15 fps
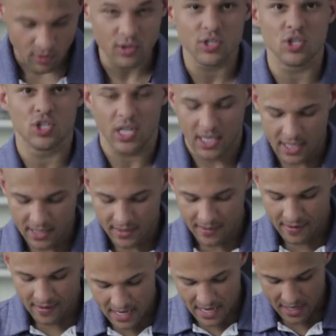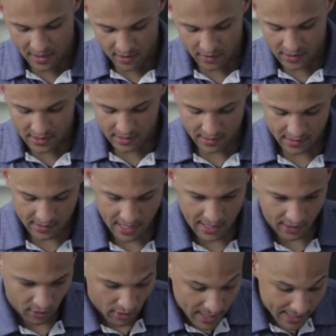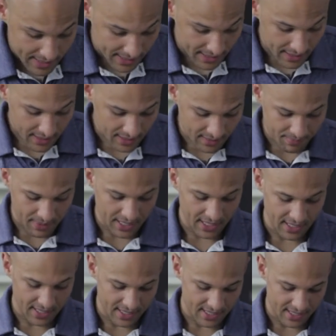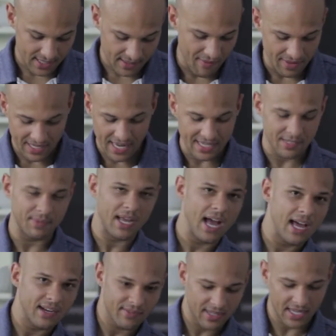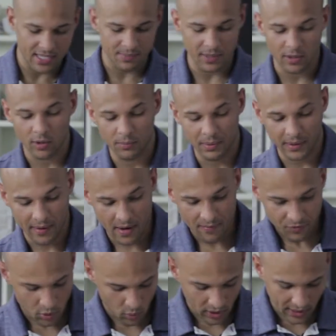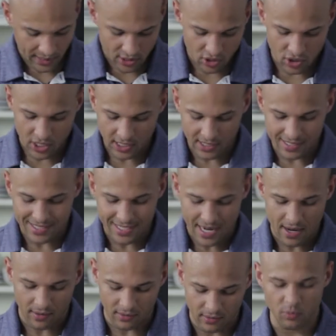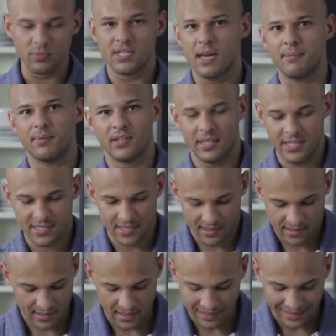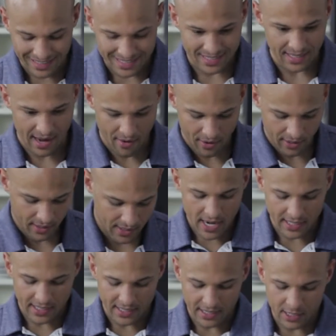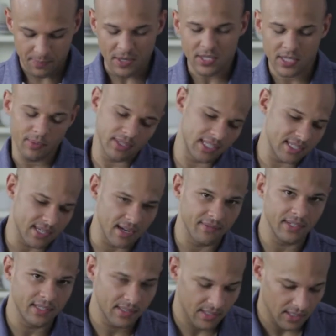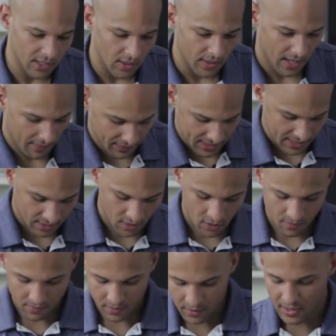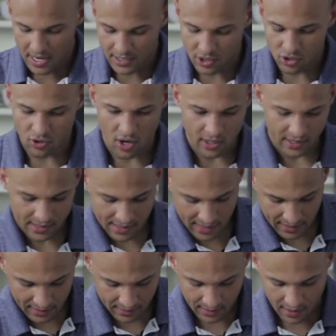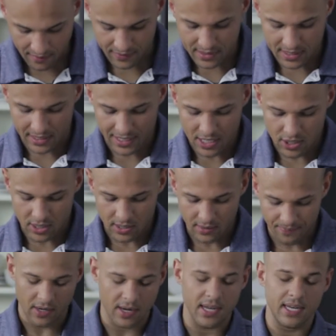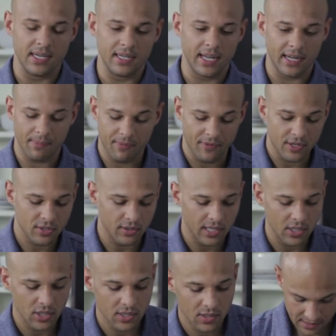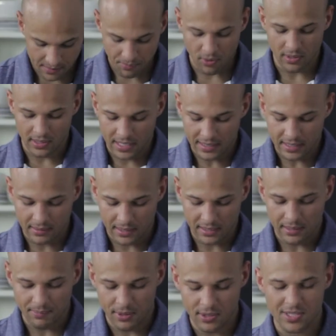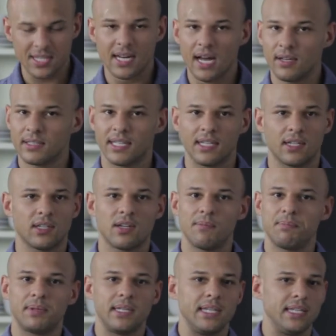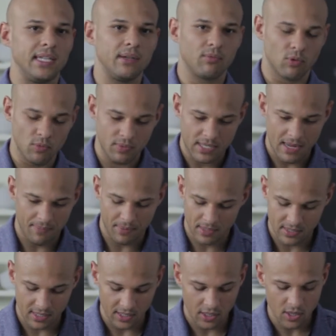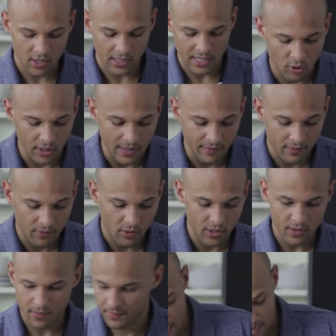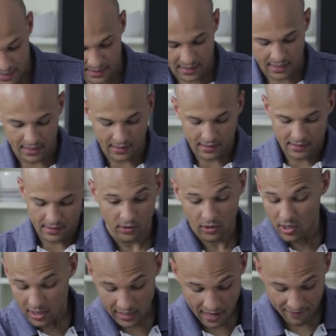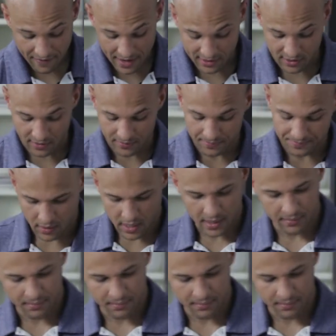you roast a chicken, and I know it's kind of crazy because everything has to be hot, everything has to be cold, but you want to let your chicken sit out room temp for at least an hour, right? And especially with this oven, you know, the ovens at home, they're not as strong as like the ovens in the kitchen or in like a professional kitchen. It's important, let the bird sit out and get completely room temp. It's going to cook more even for you, and it'll cook a lot faster. All